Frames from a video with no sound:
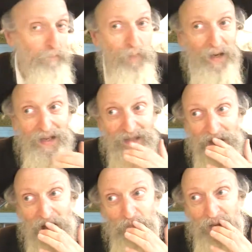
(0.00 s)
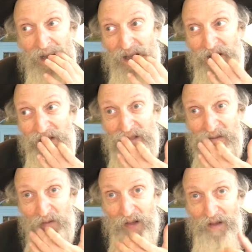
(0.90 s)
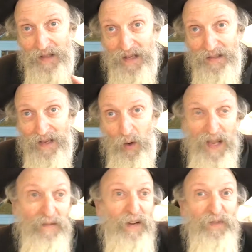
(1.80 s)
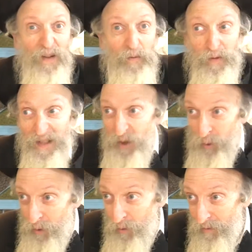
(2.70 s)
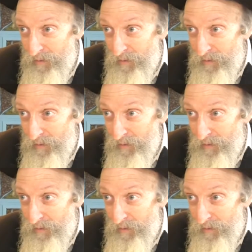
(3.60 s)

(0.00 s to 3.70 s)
But it's not because, even if some of it is true,